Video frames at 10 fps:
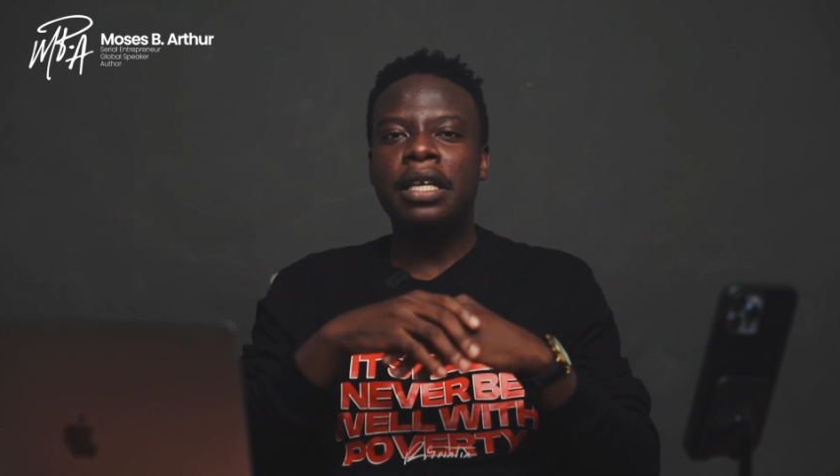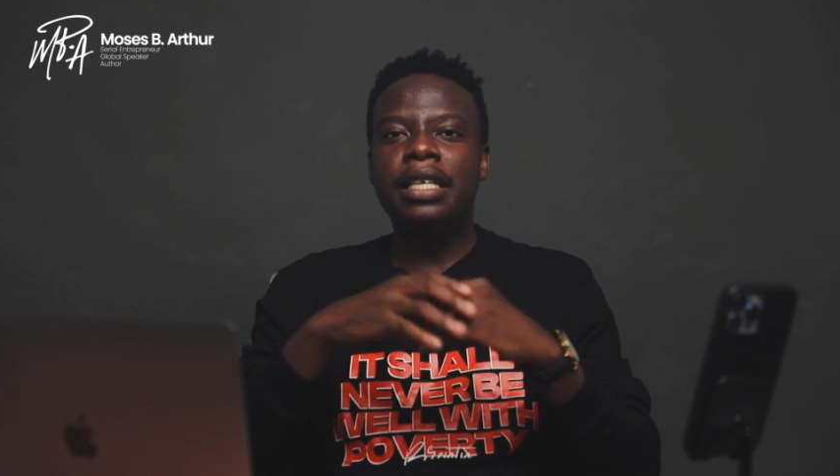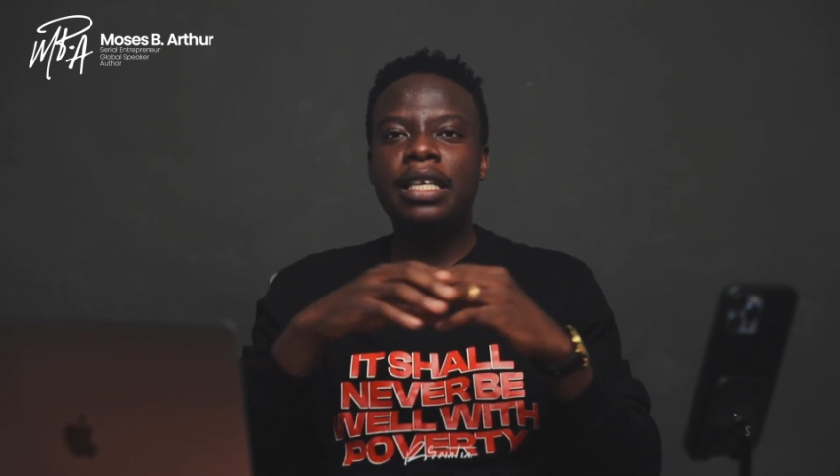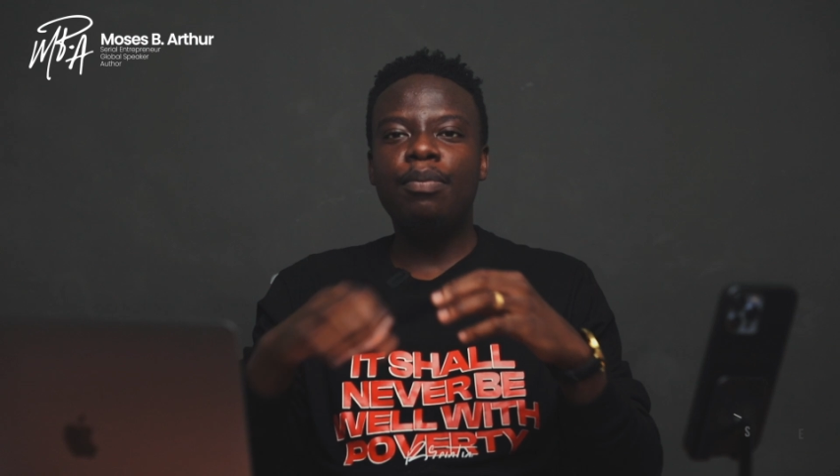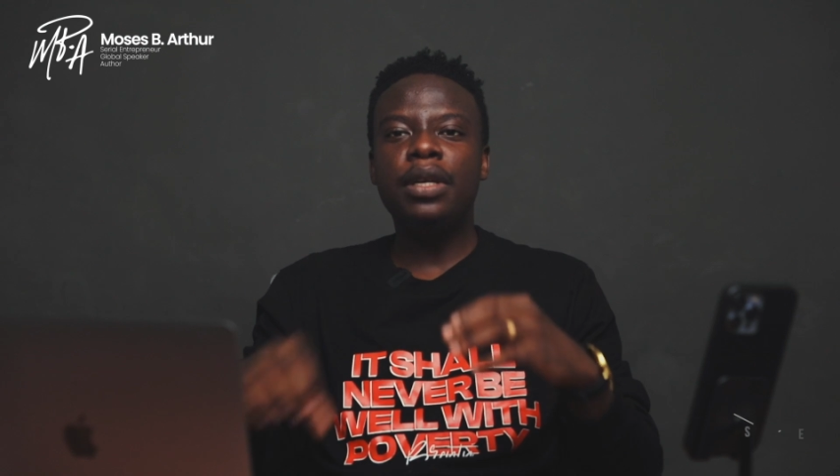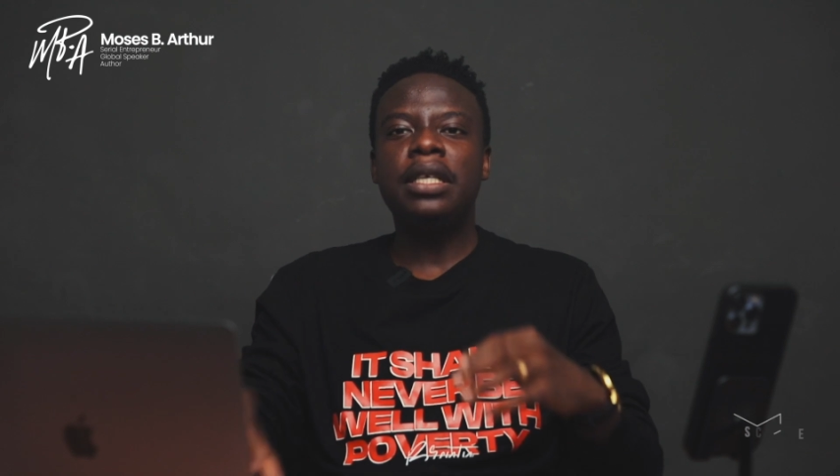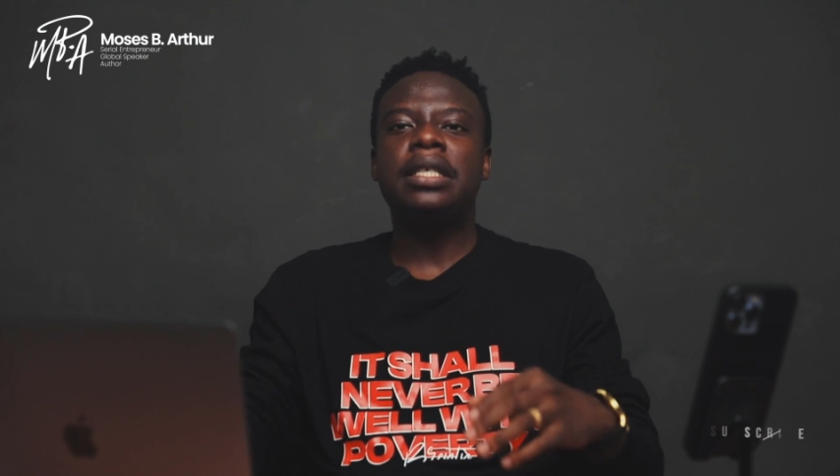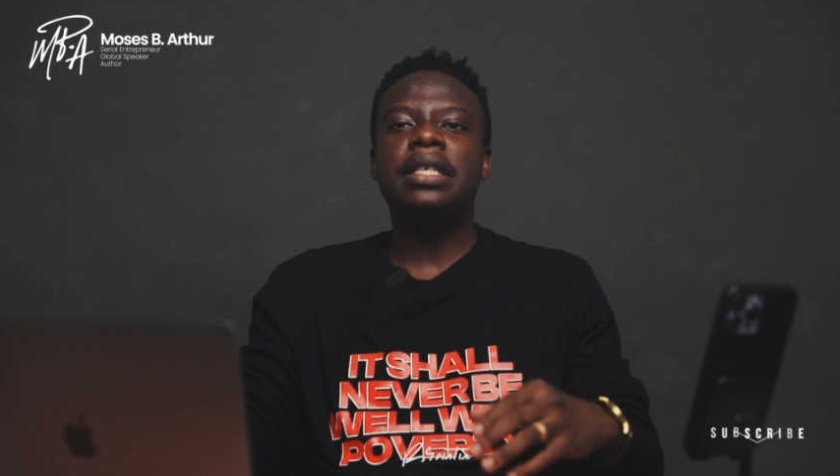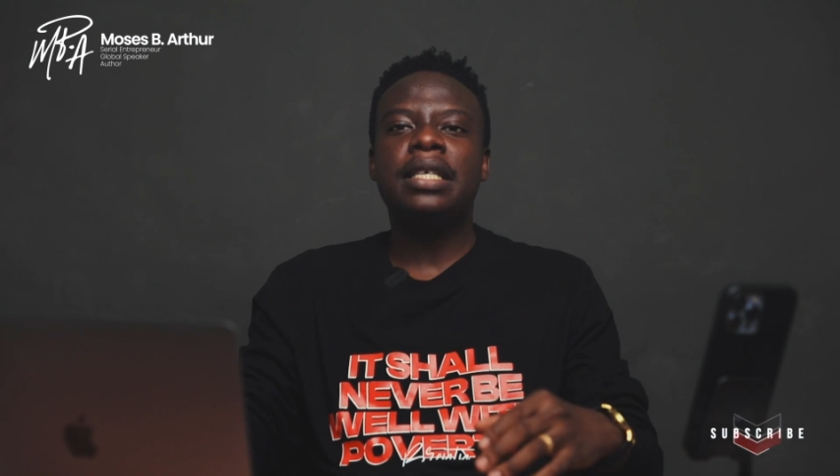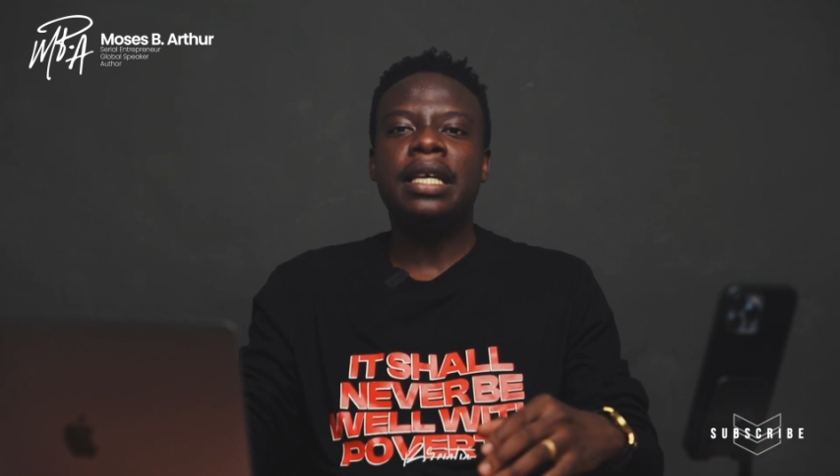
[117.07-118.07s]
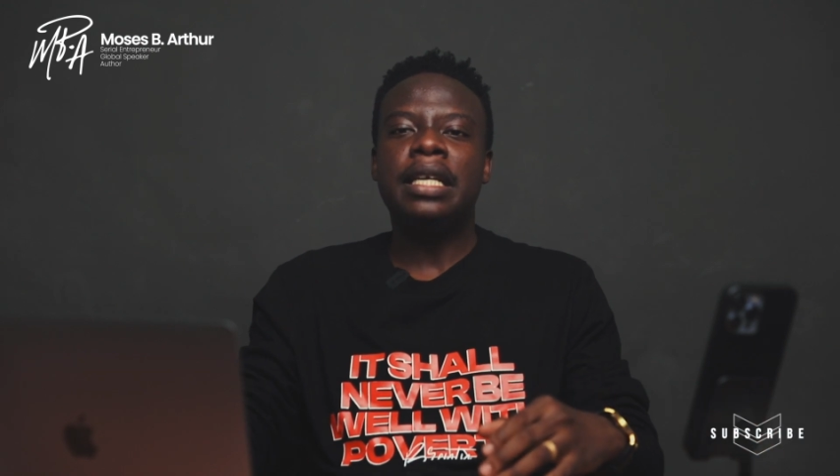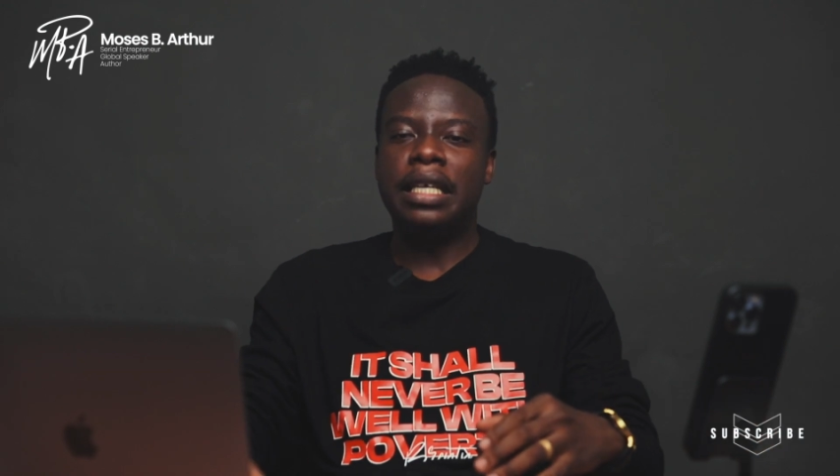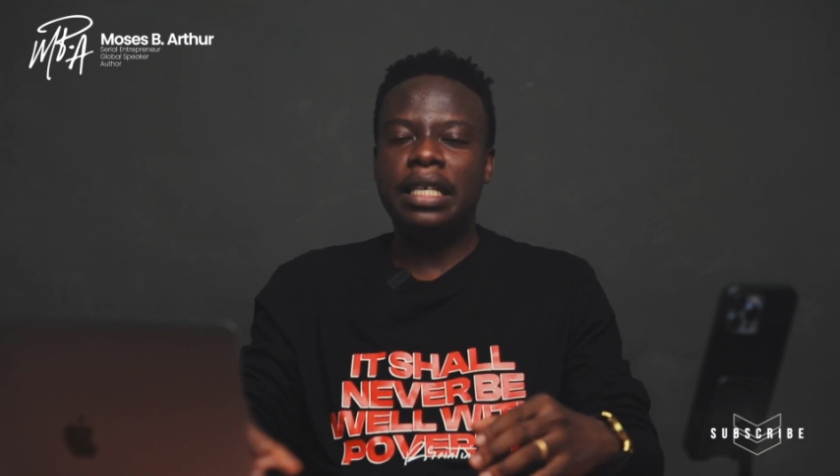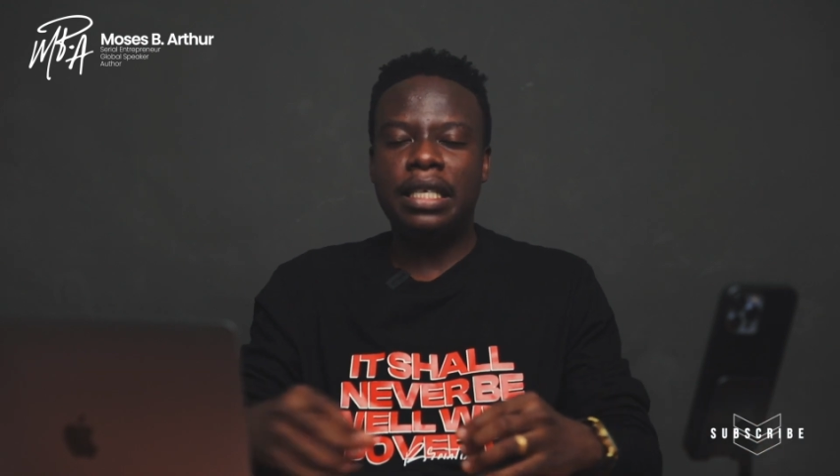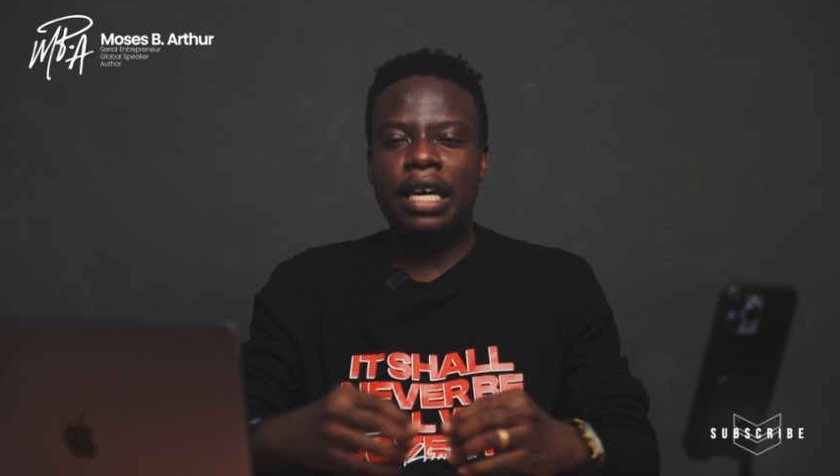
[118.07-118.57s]
deeply
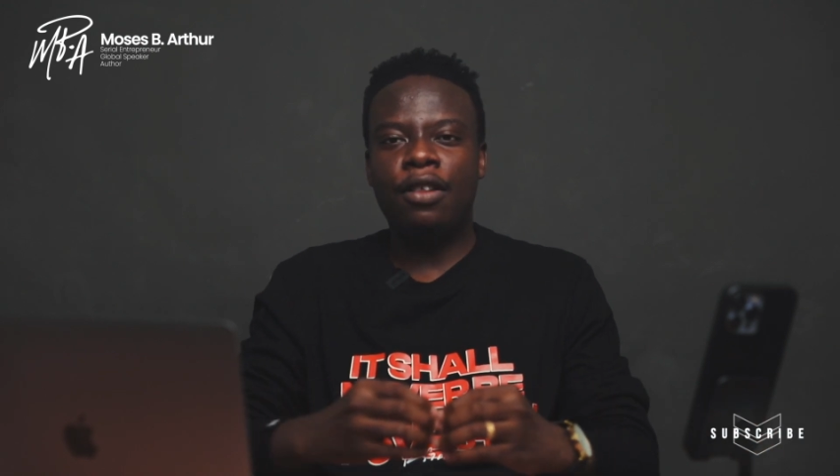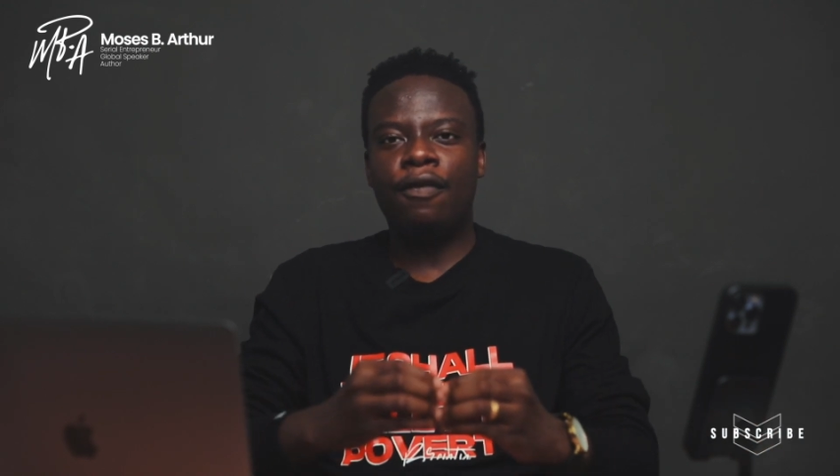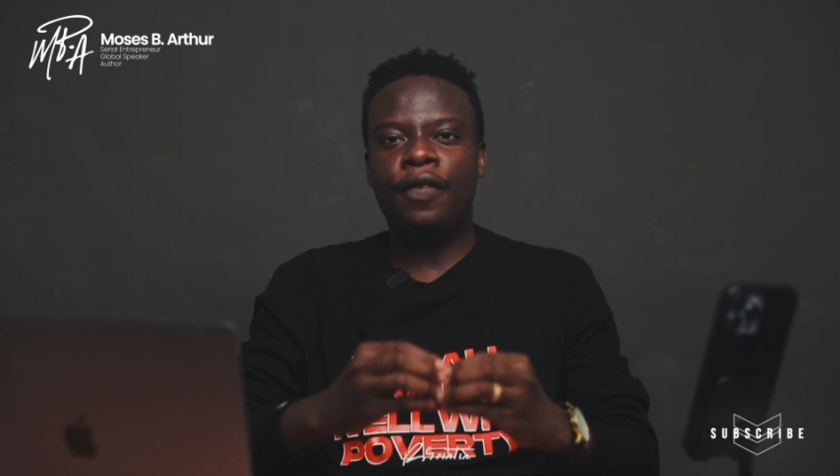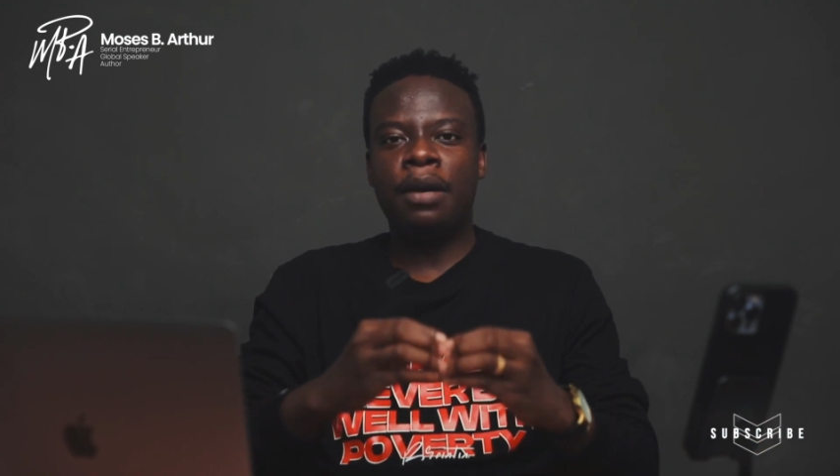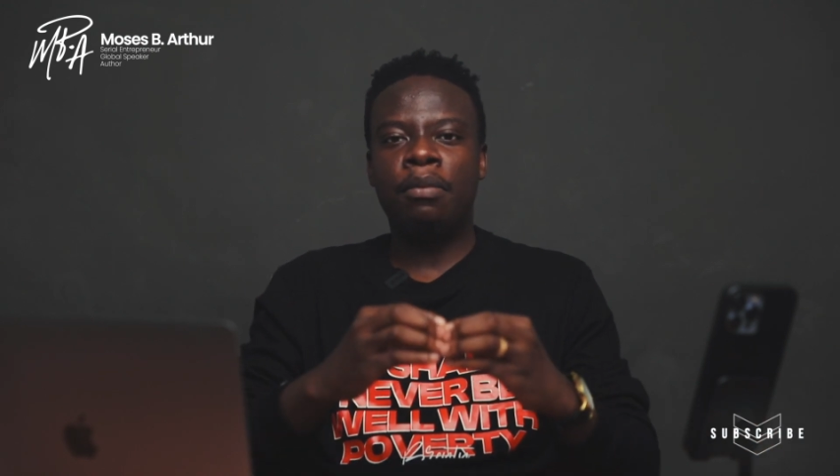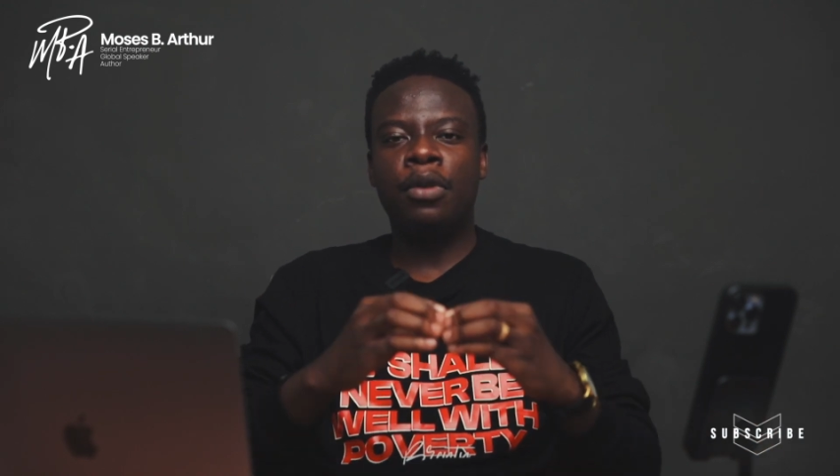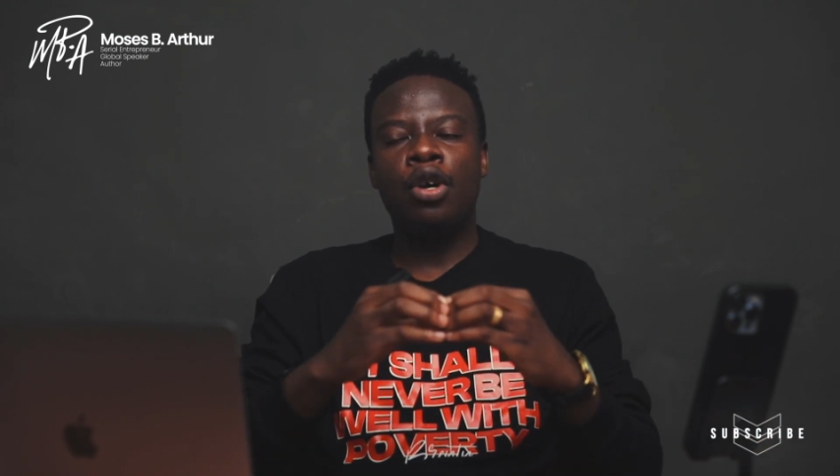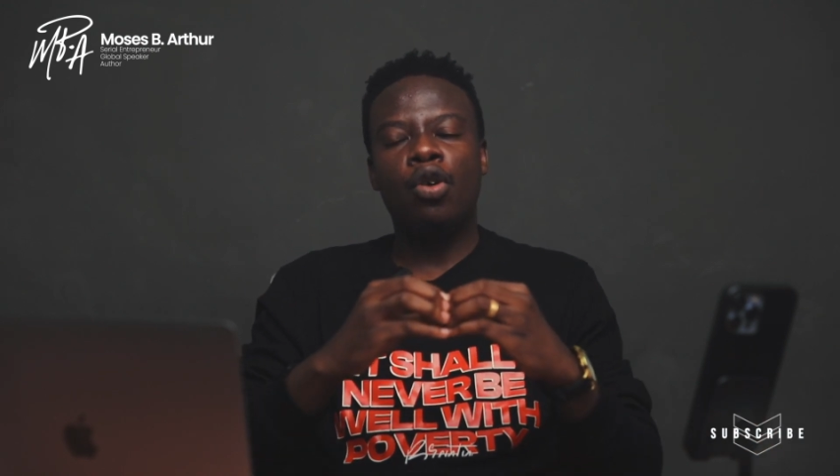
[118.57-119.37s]
seated inside of them